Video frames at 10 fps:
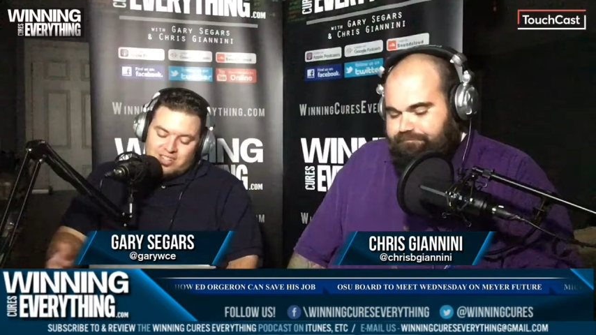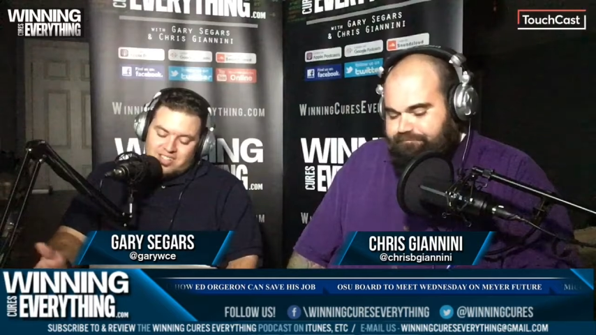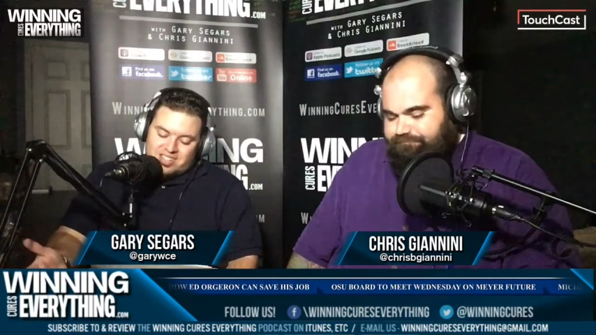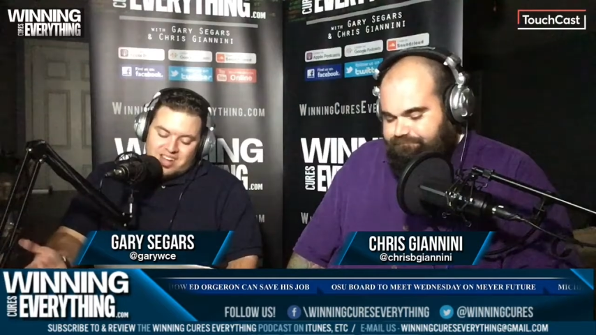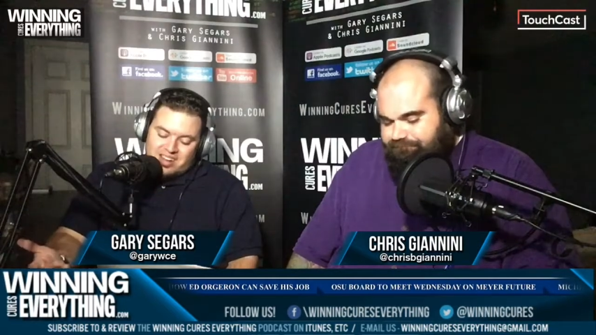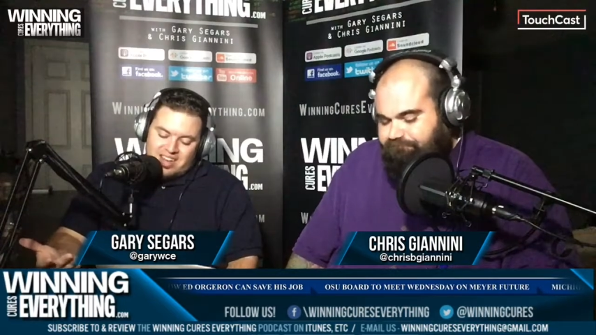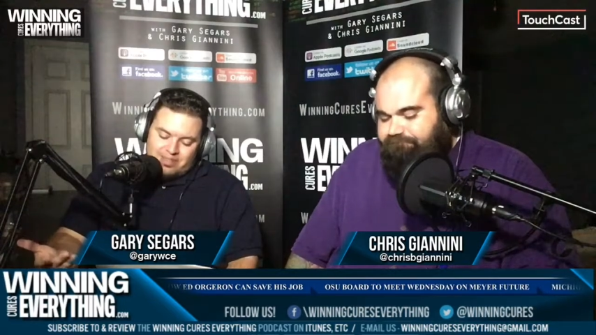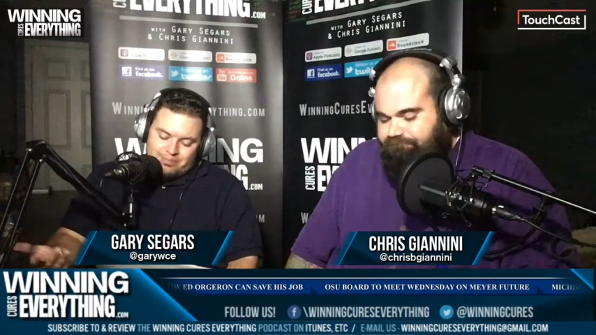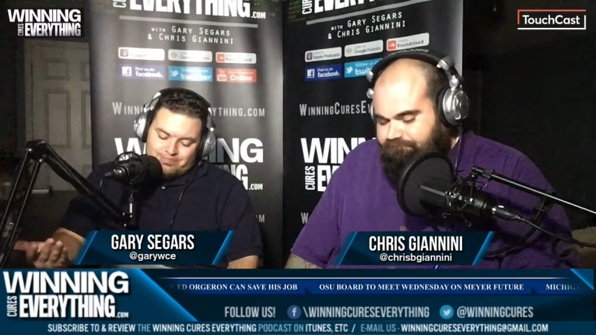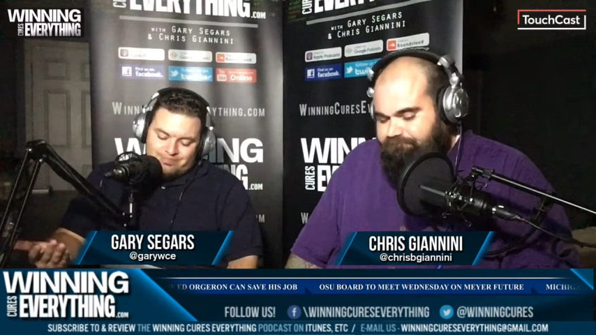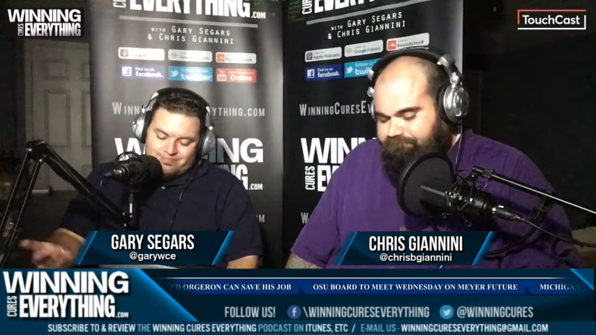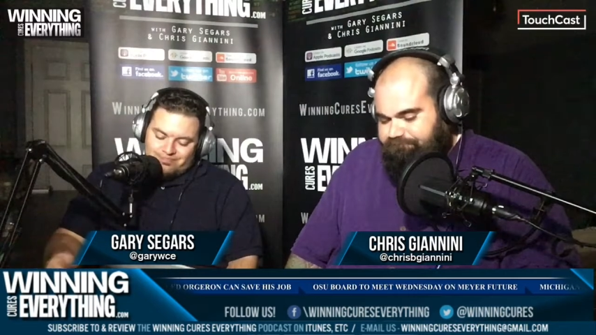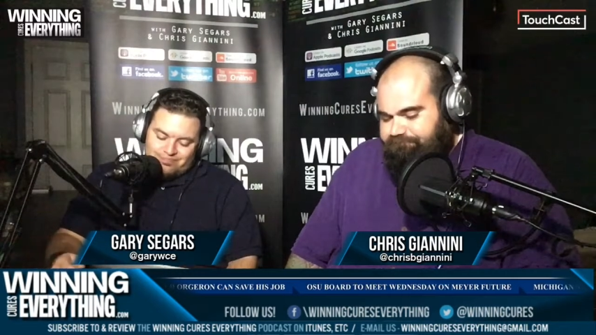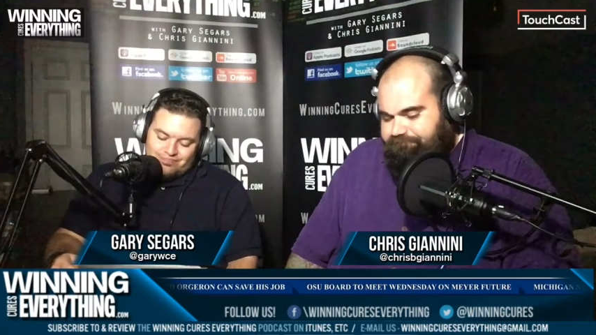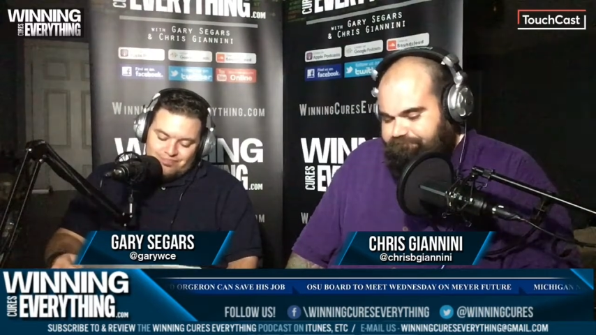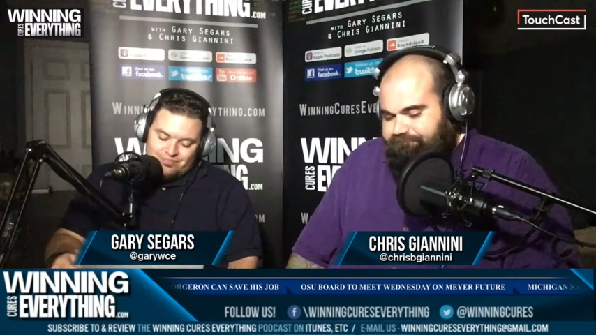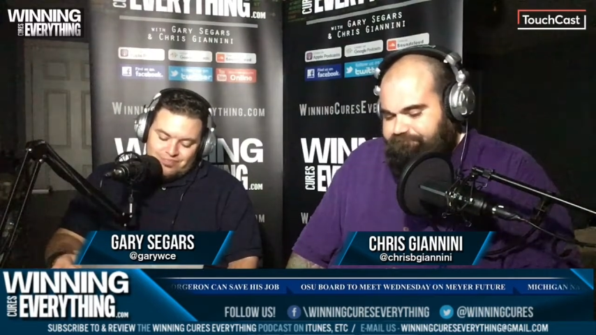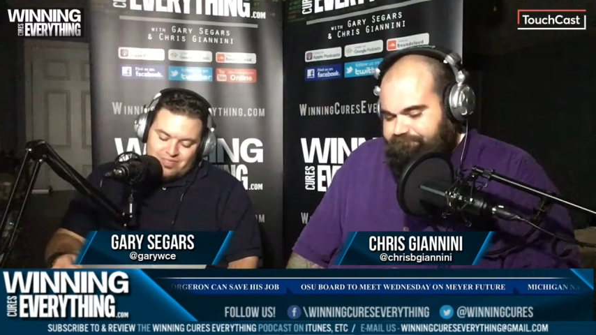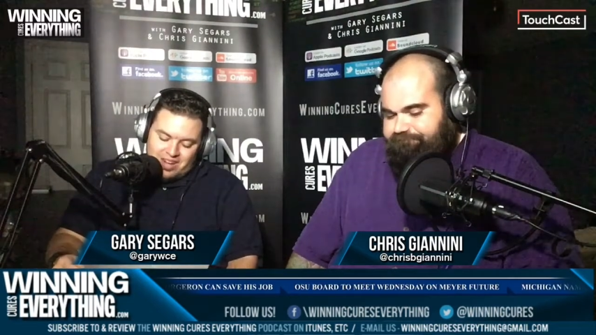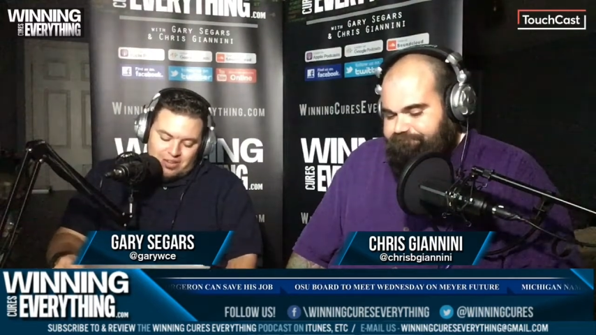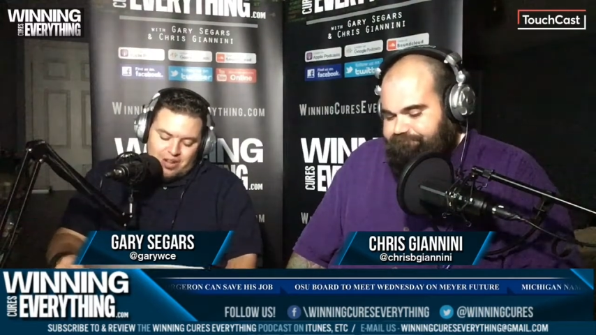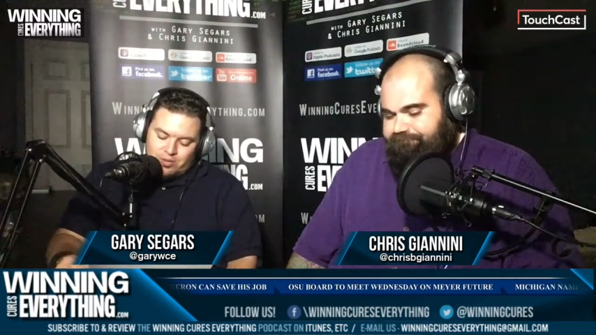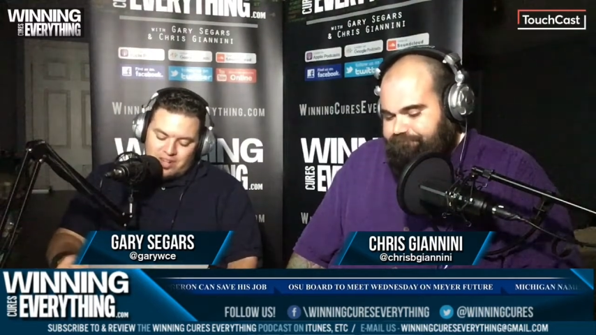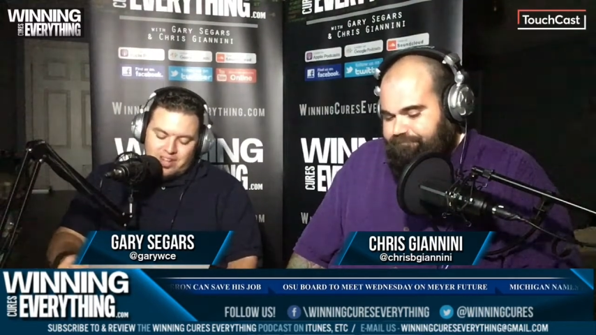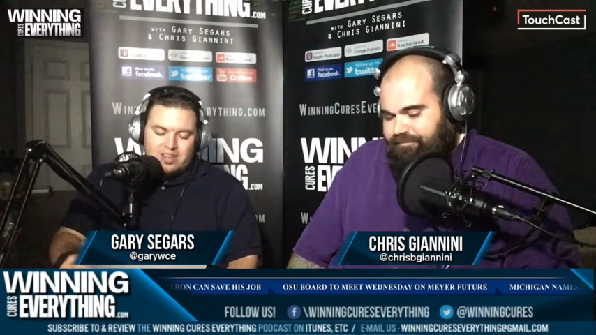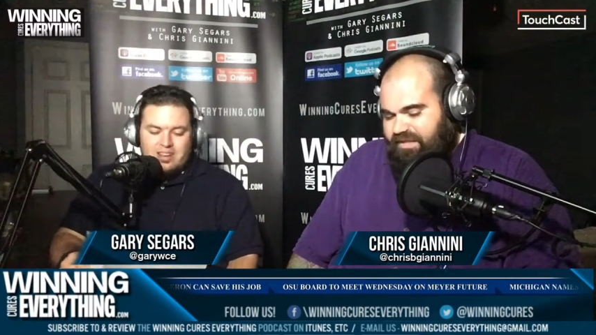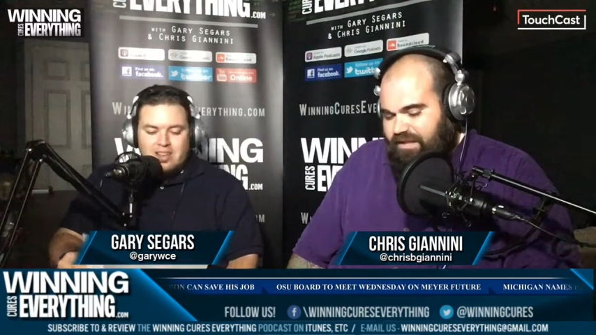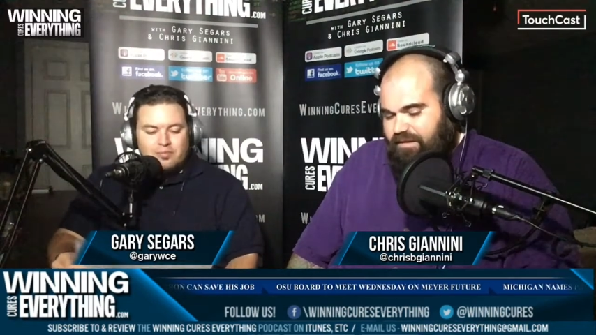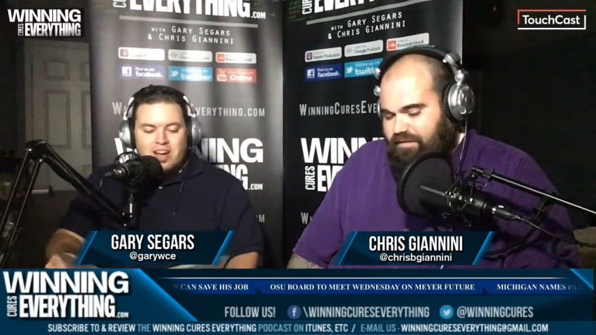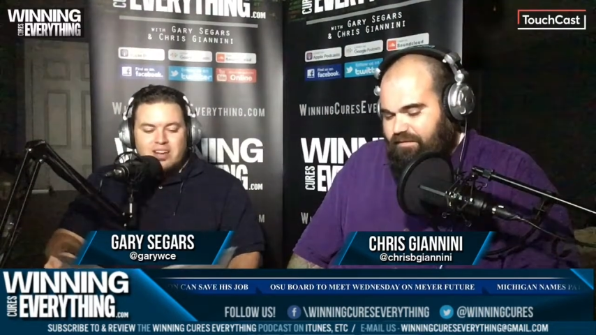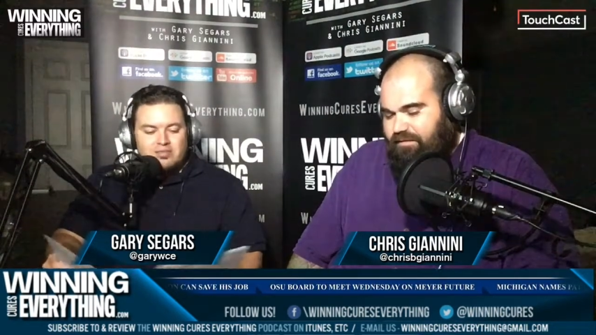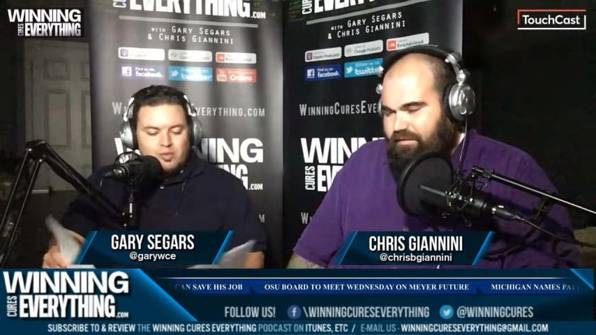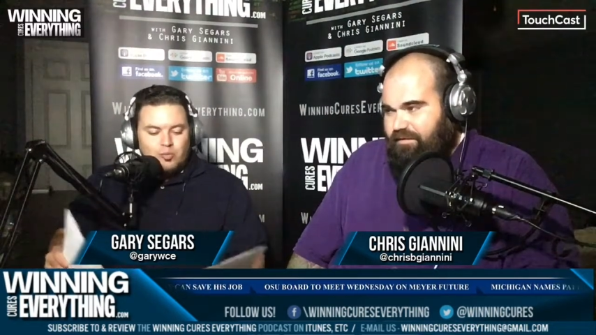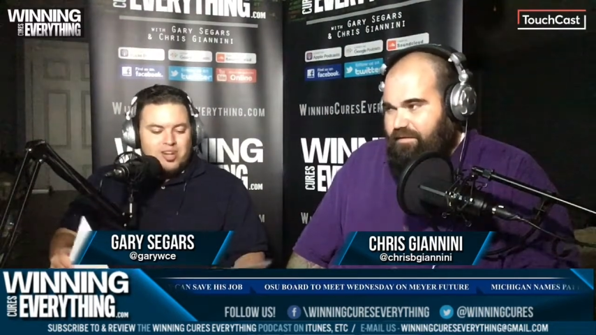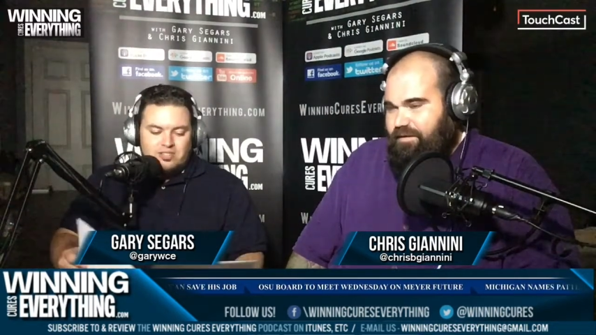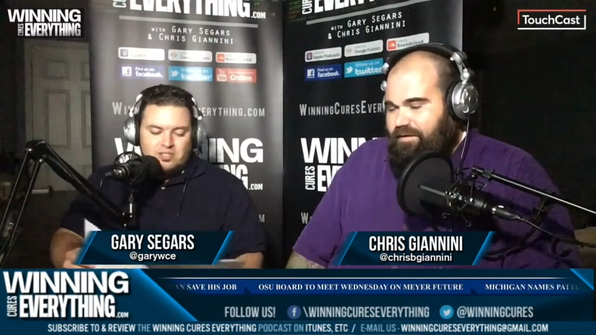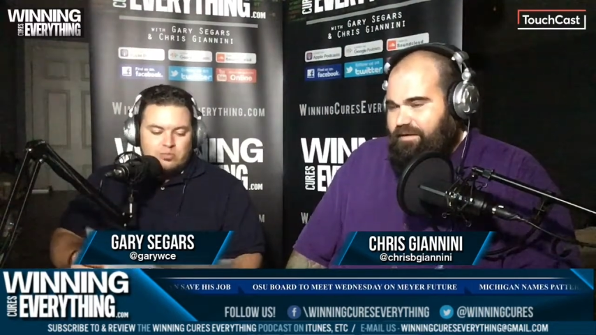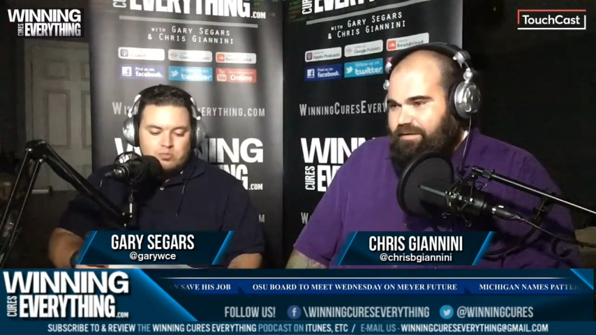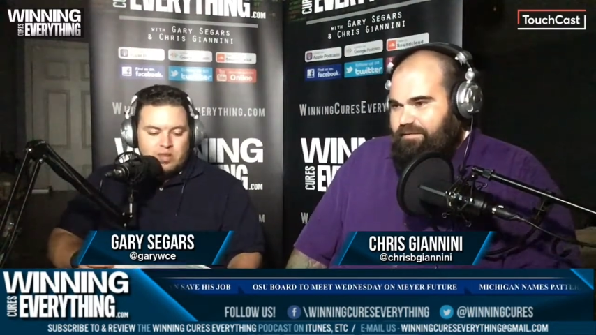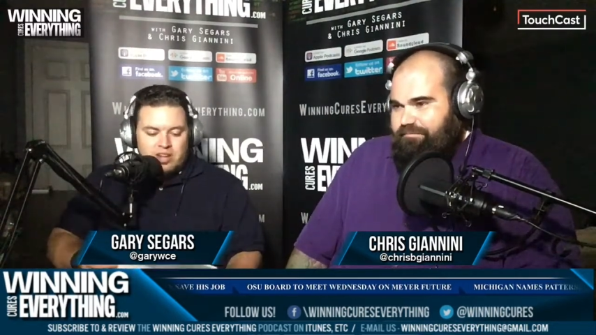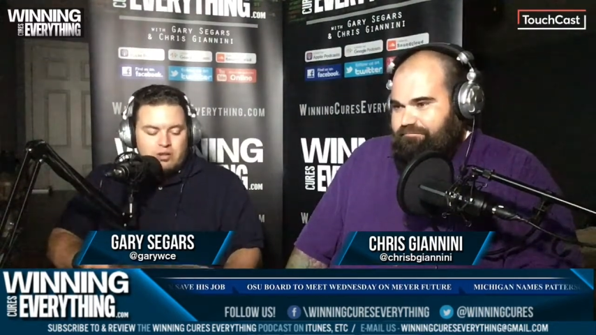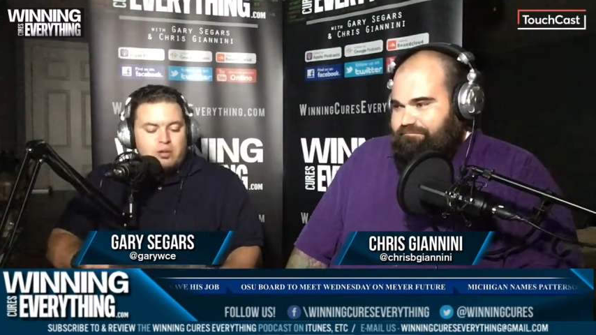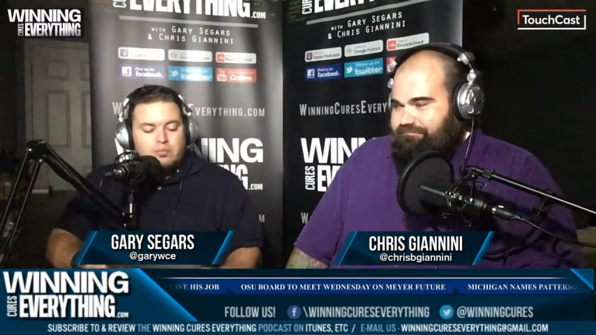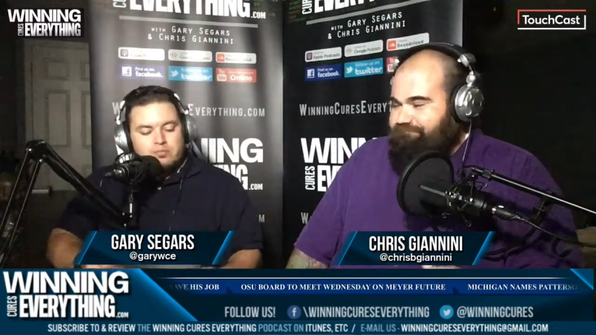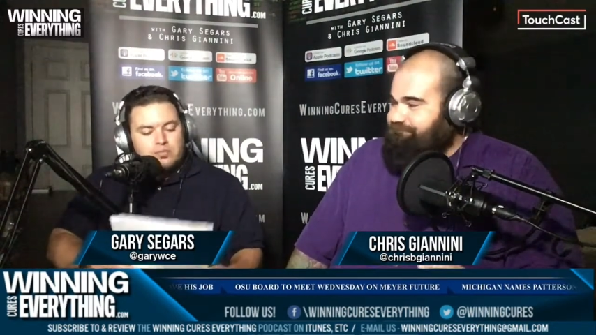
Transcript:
Speaker 1: I can't. I don't know. I can't find the wins. I don't know.